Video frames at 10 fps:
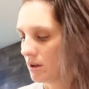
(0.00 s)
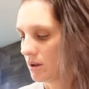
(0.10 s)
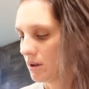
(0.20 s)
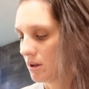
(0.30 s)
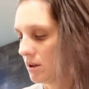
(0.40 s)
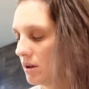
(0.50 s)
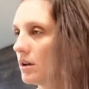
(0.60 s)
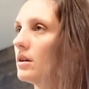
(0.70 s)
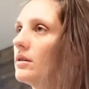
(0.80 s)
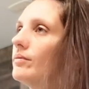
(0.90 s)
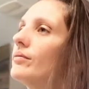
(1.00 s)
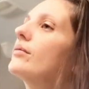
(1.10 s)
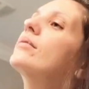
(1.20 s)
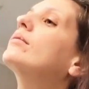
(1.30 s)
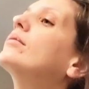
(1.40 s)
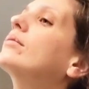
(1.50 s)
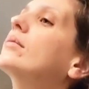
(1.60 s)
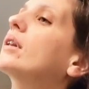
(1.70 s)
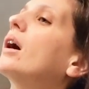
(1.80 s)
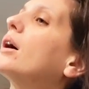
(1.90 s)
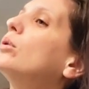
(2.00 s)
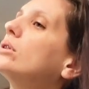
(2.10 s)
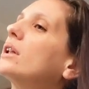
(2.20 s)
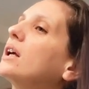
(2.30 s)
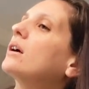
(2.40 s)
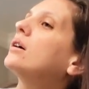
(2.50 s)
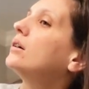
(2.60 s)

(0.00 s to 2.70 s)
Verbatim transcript: I will link